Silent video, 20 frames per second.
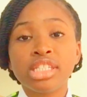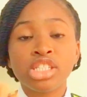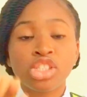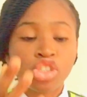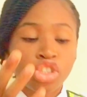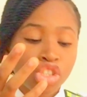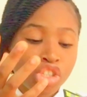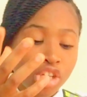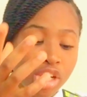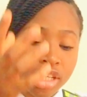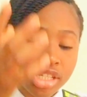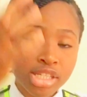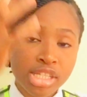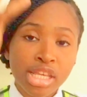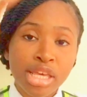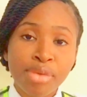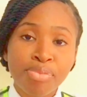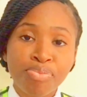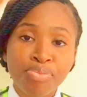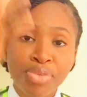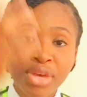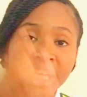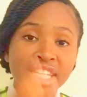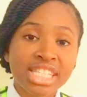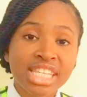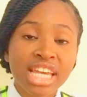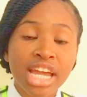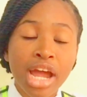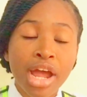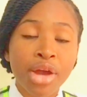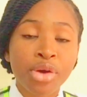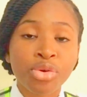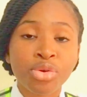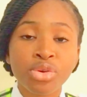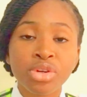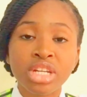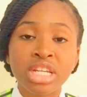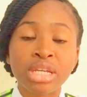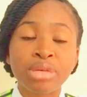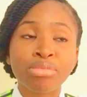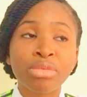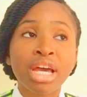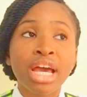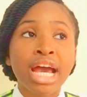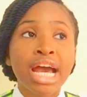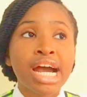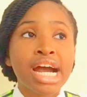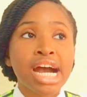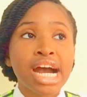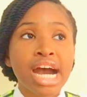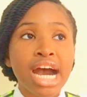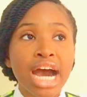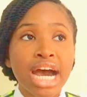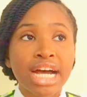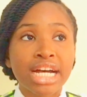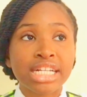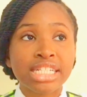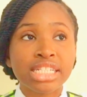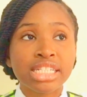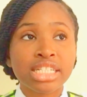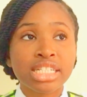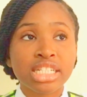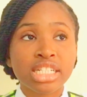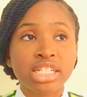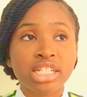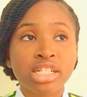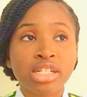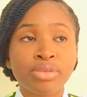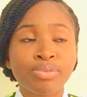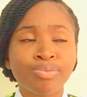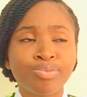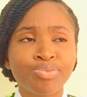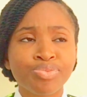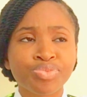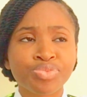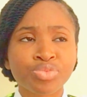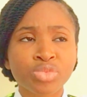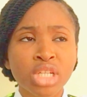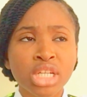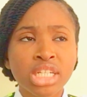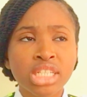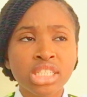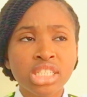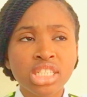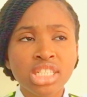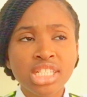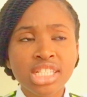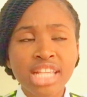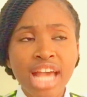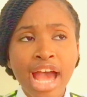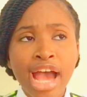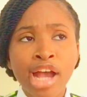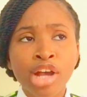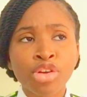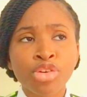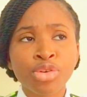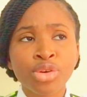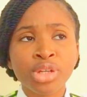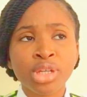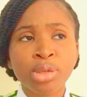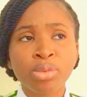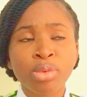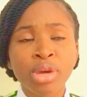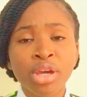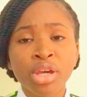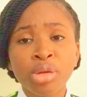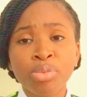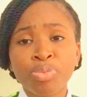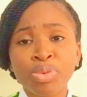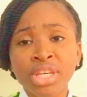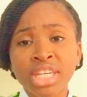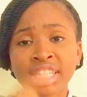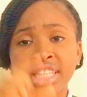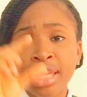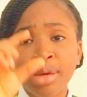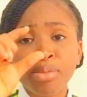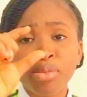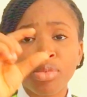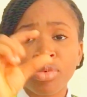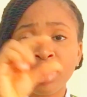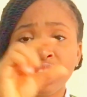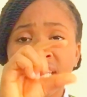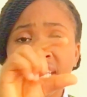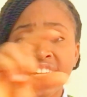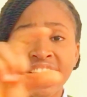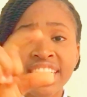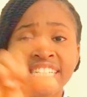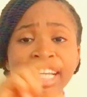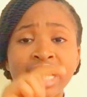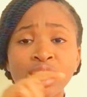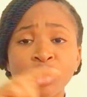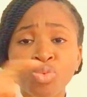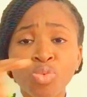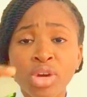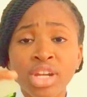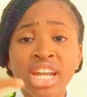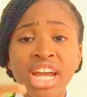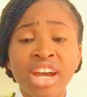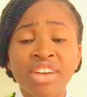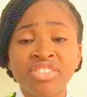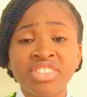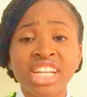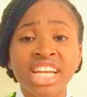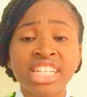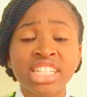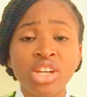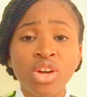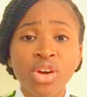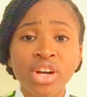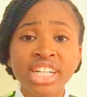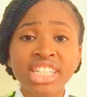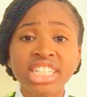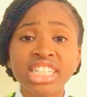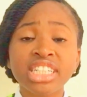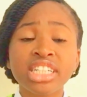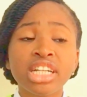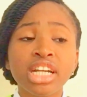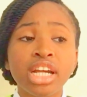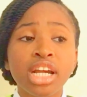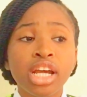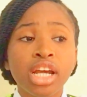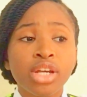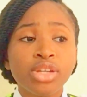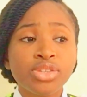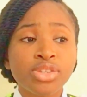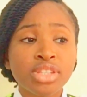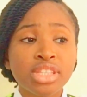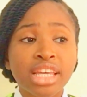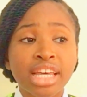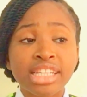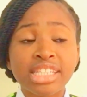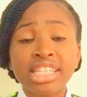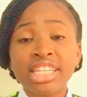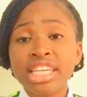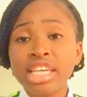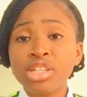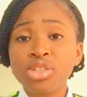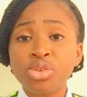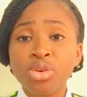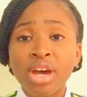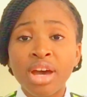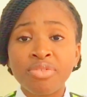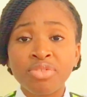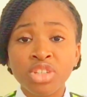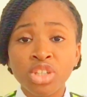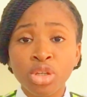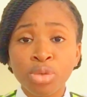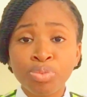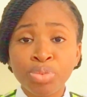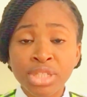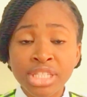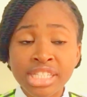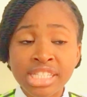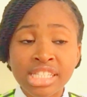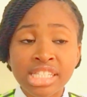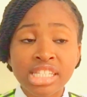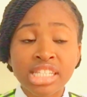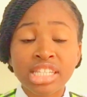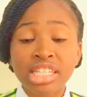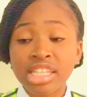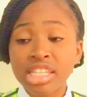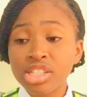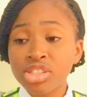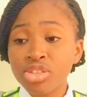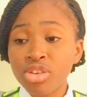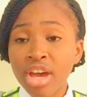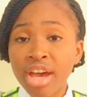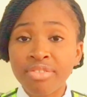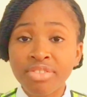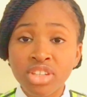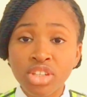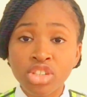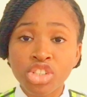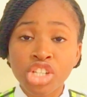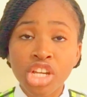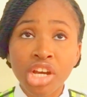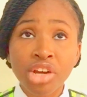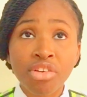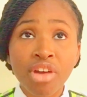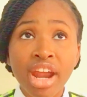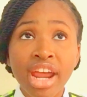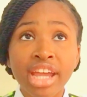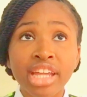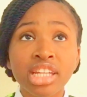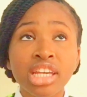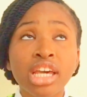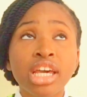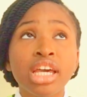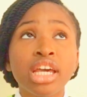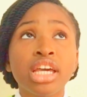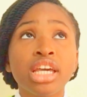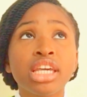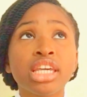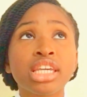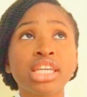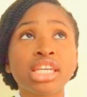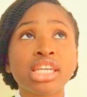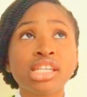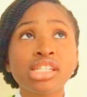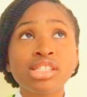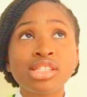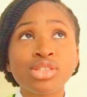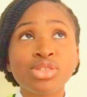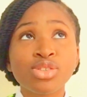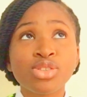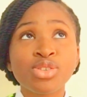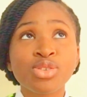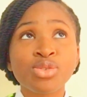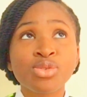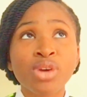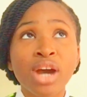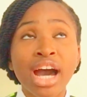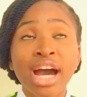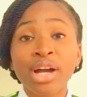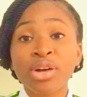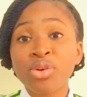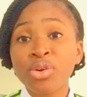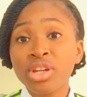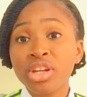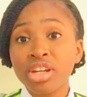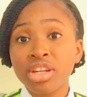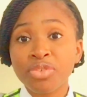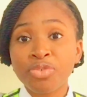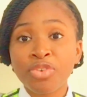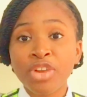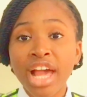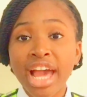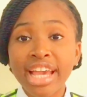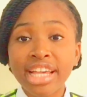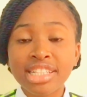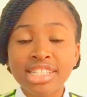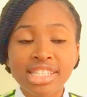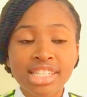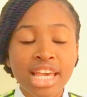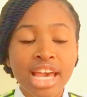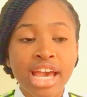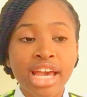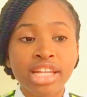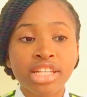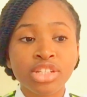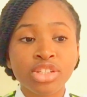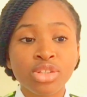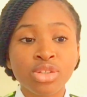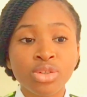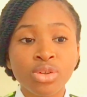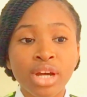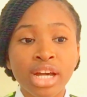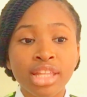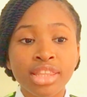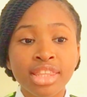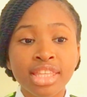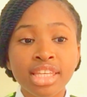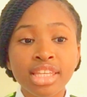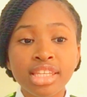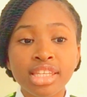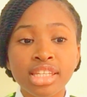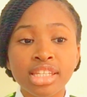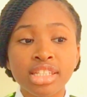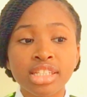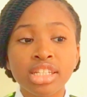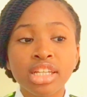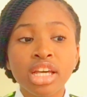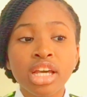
it's just a basic acronym. And in this acronym, we're going to be picking them, the letters one after the other, so that in case you're having your PC, in case you're having your check ride, in case you are going on a flight and you are thinking,